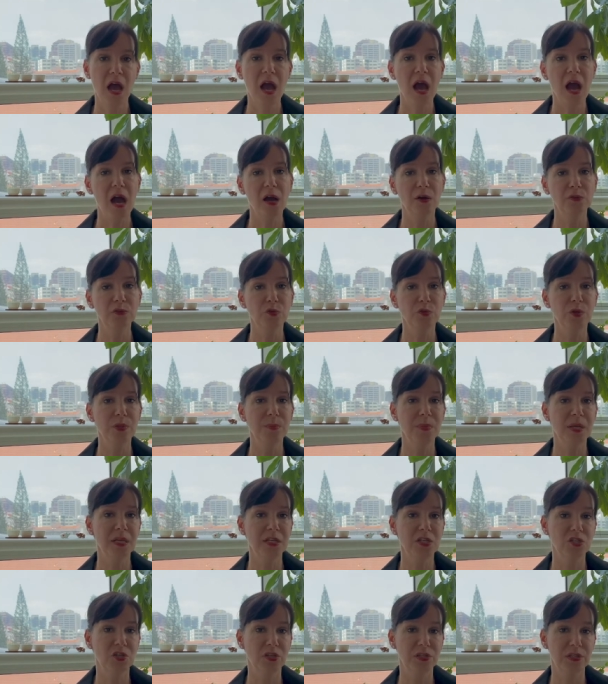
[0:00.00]
How do we
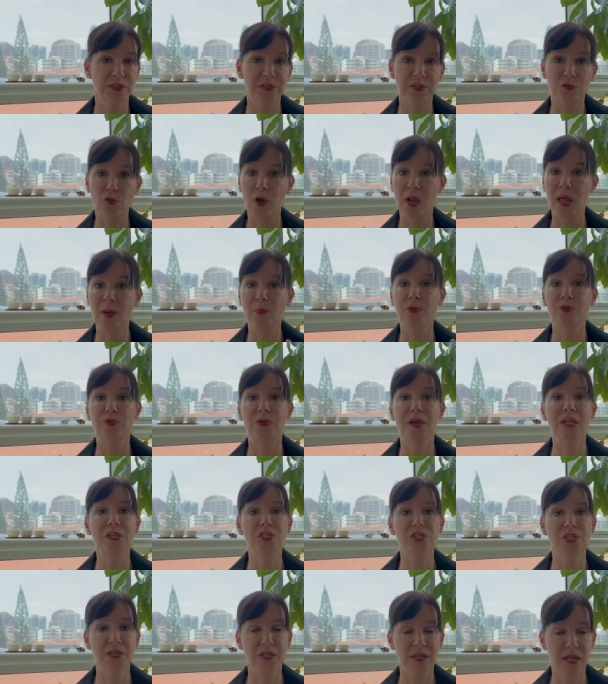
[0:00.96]
make sure that
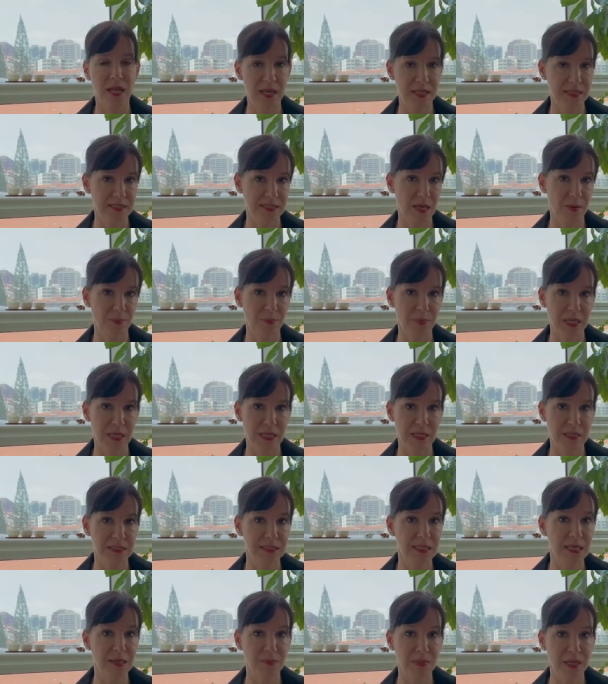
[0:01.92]
collaboration ends up being
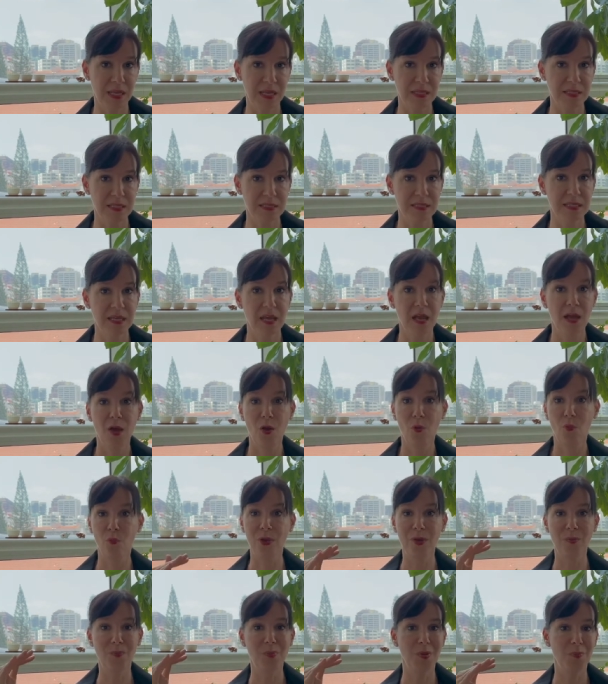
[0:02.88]
seamless
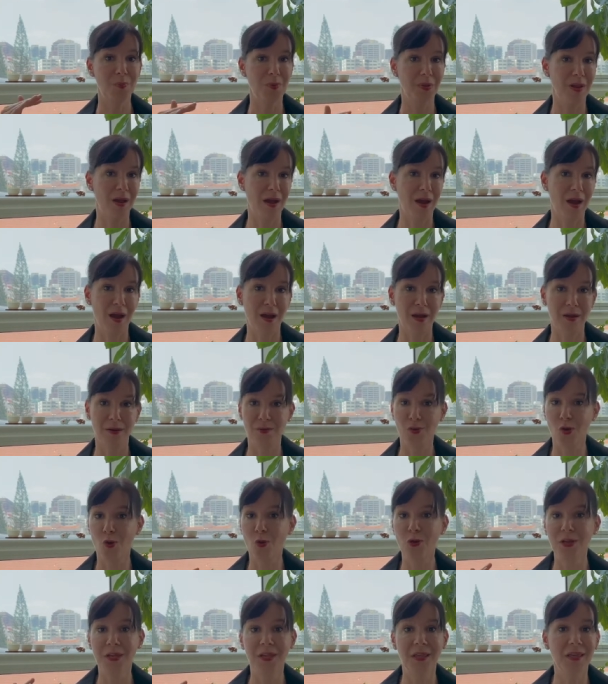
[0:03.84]
when people are
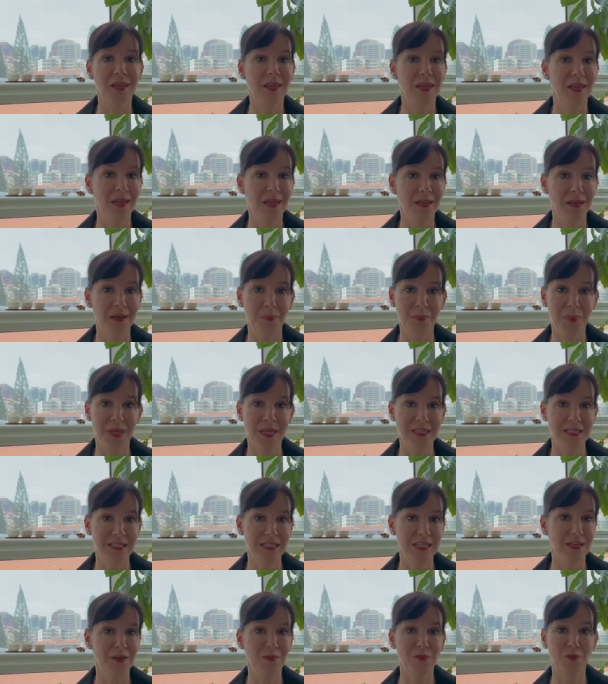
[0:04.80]
calling in a
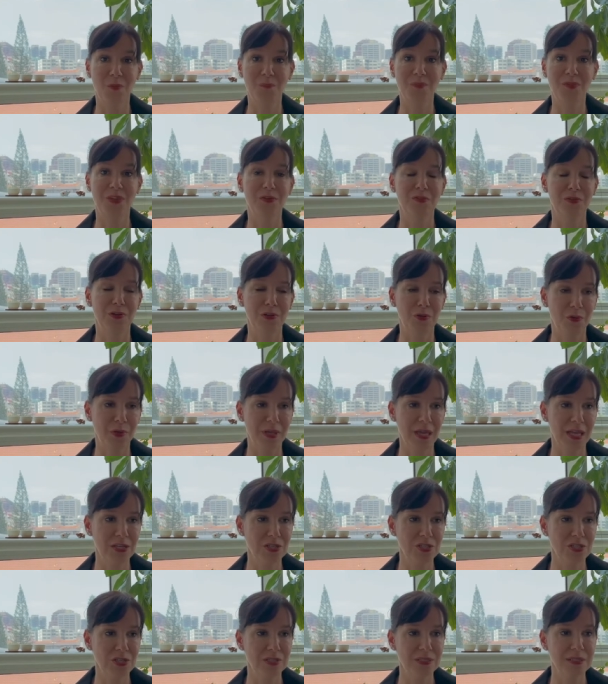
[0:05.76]
meeting from different
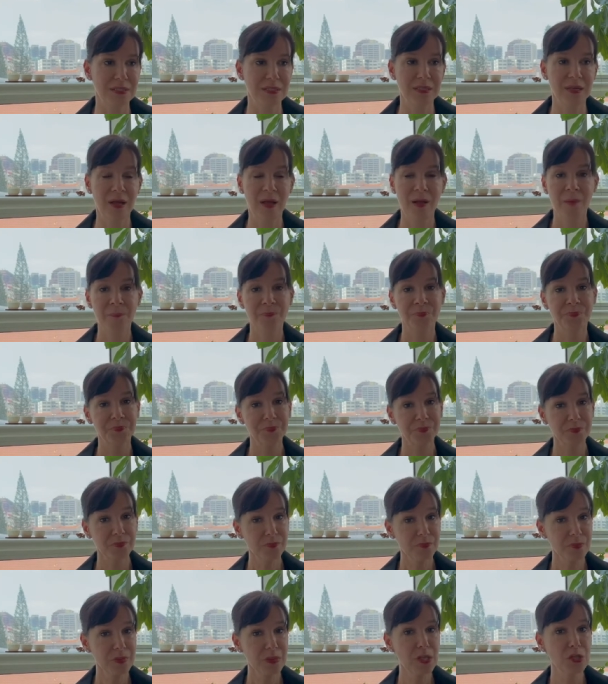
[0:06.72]
locations?
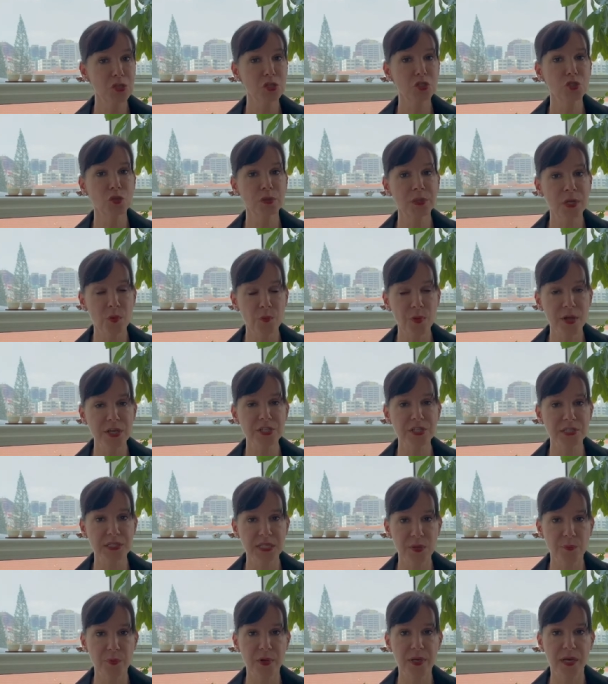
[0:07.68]
So the questions
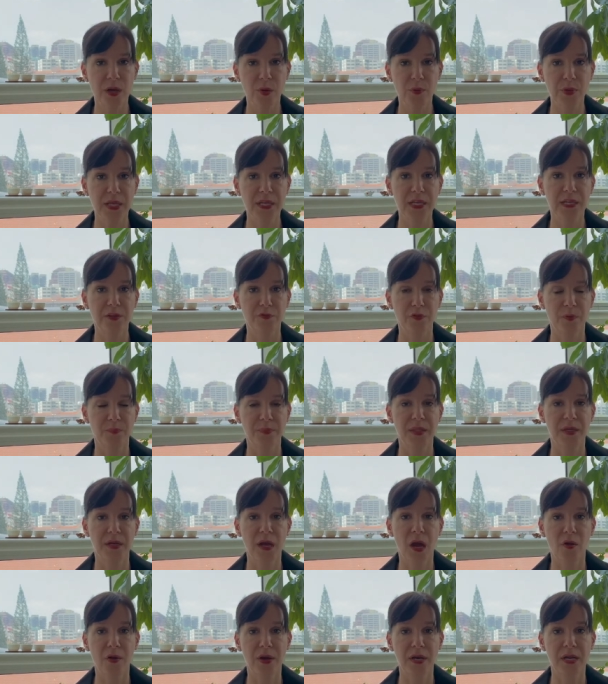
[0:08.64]
that we're now getting from the,
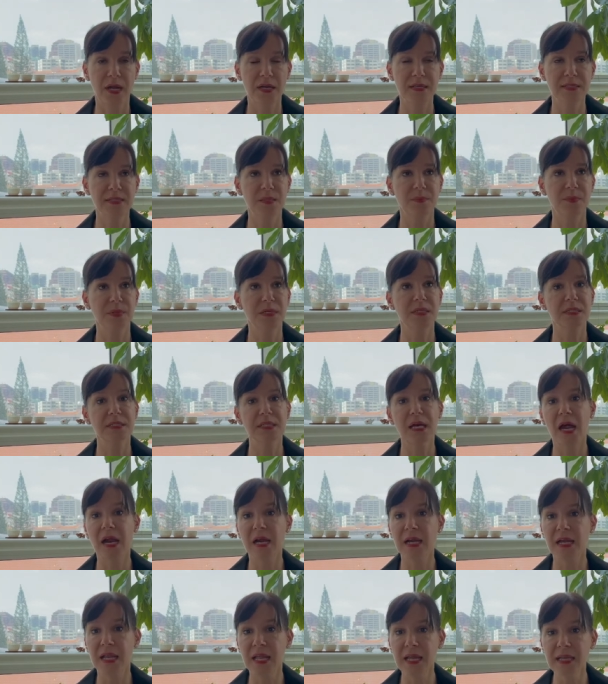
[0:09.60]
our customers
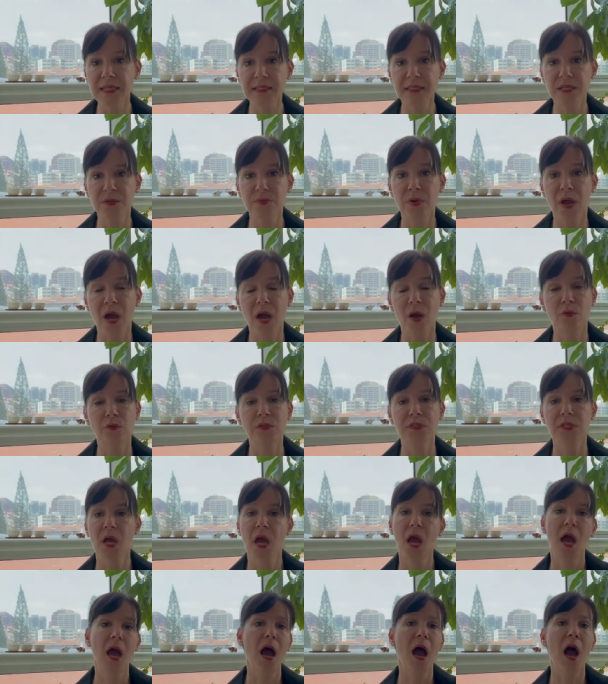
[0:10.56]
are less around
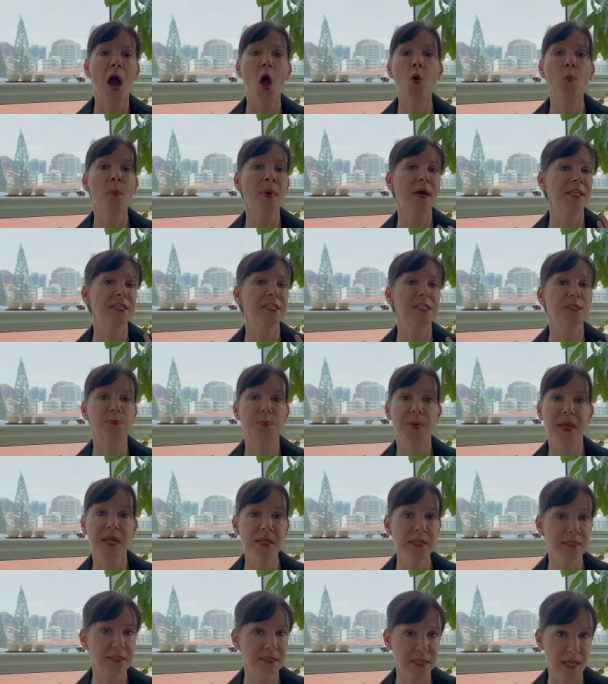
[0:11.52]
how much
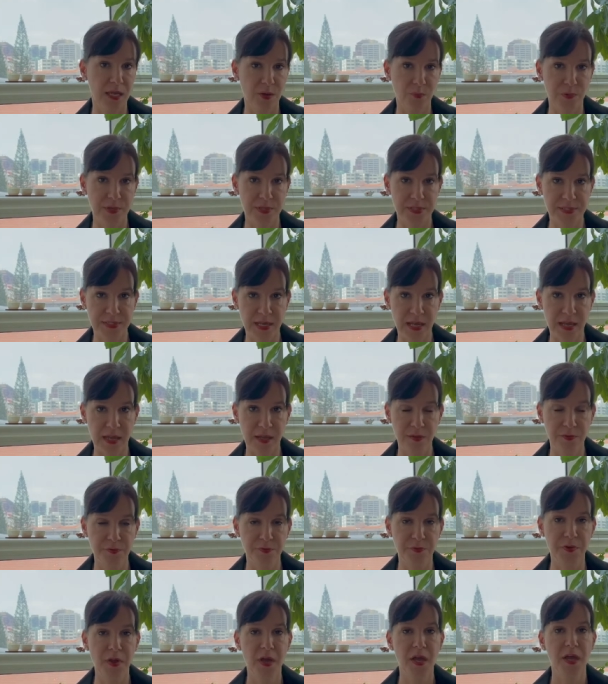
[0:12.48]
space can we save